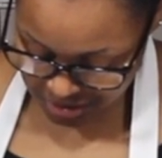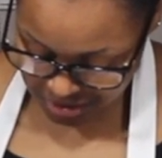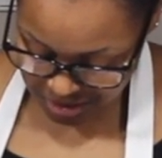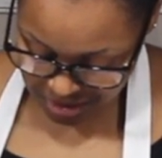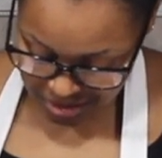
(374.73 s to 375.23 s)

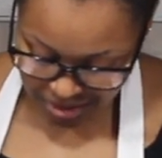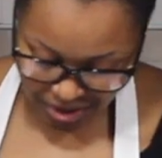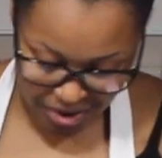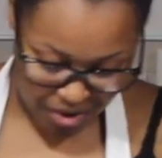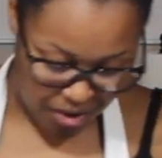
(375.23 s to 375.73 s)
just gonna
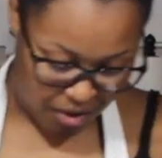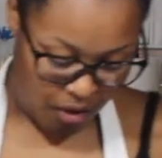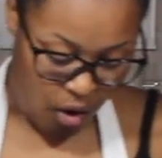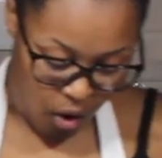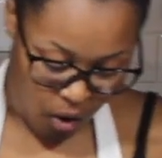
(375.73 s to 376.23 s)
start,
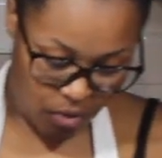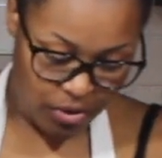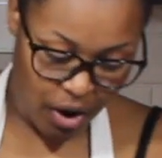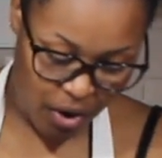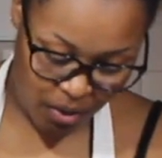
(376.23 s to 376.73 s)
oh
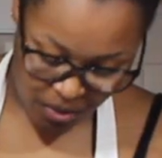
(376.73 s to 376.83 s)
no!